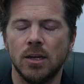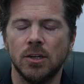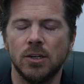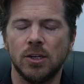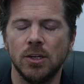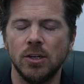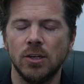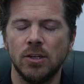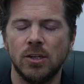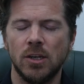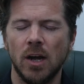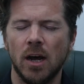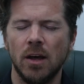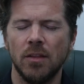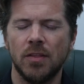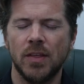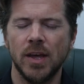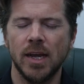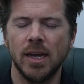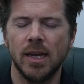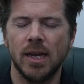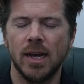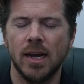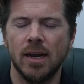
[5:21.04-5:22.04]
So you start
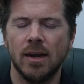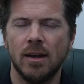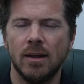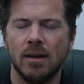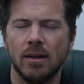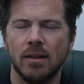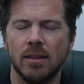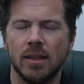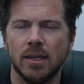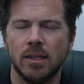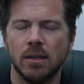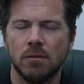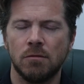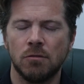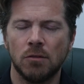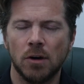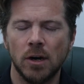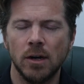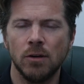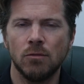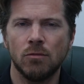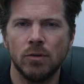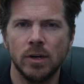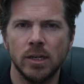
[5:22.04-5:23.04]
thinking, there's a
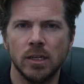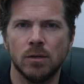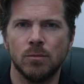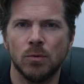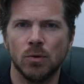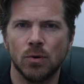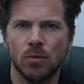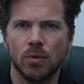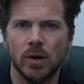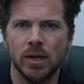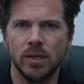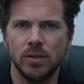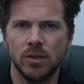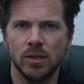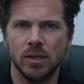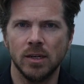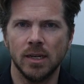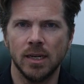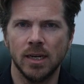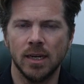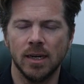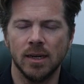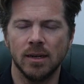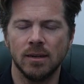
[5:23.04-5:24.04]
very reasonable question
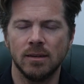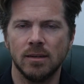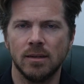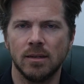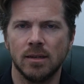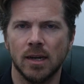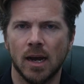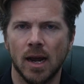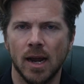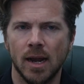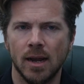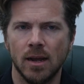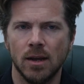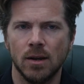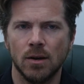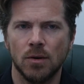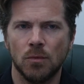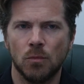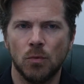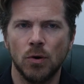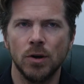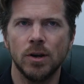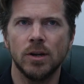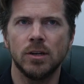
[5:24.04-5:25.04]
here to say,
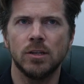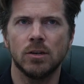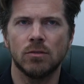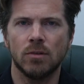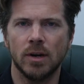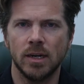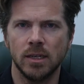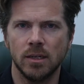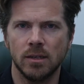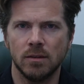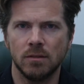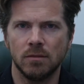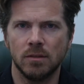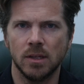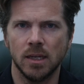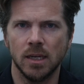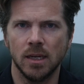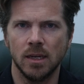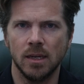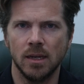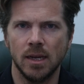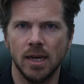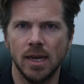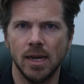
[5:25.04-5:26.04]
what does the rest of
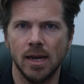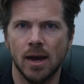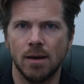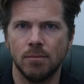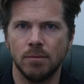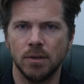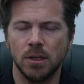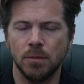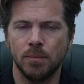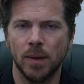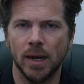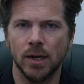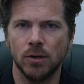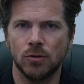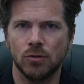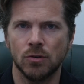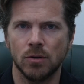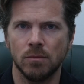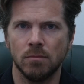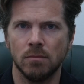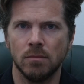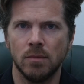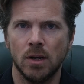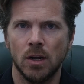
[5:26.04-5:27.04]
the EM
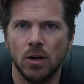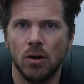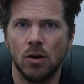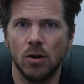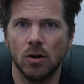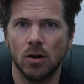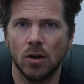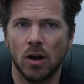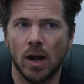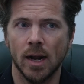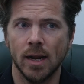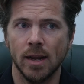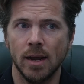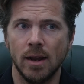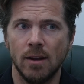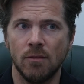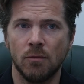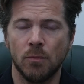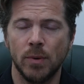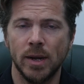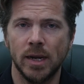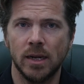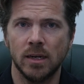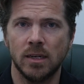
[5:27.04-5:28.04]
spectrum look like
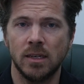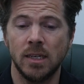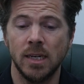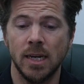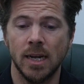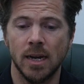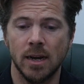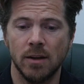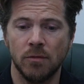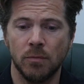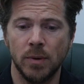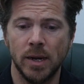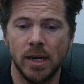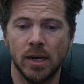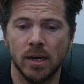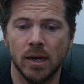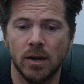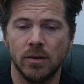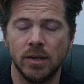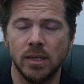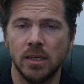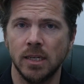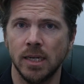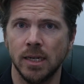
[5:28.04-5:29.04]
if we could see it, if we can
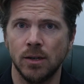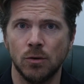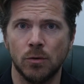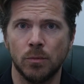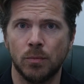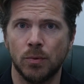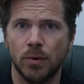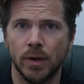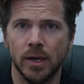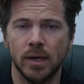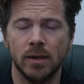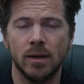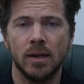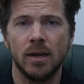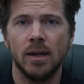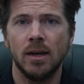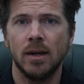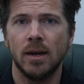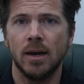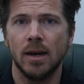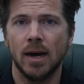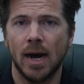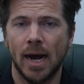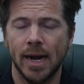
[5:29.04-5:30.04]
only see
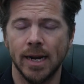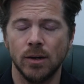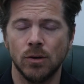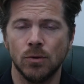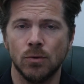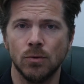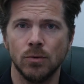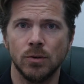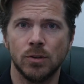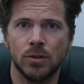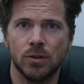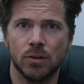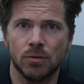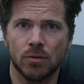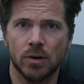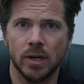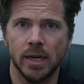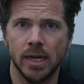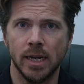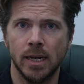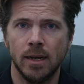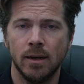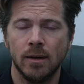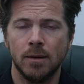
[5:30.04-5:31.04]

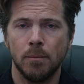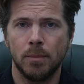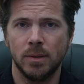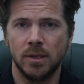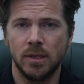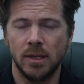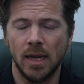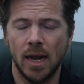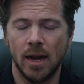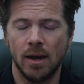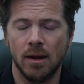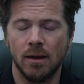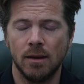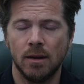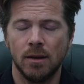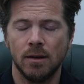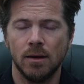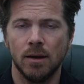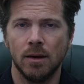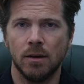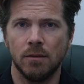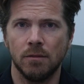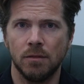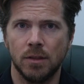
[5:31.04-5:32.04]
0.803%
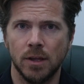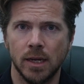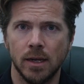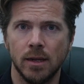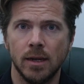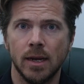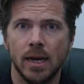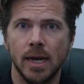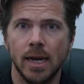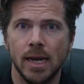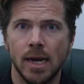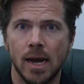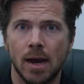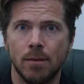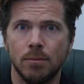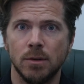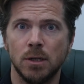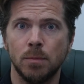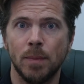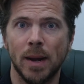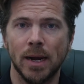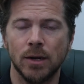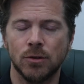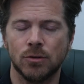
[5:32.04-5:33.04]
of the EM
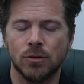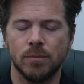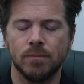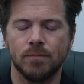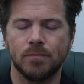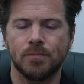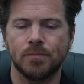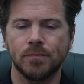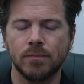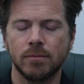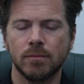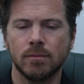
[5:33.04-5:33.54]
spectrum?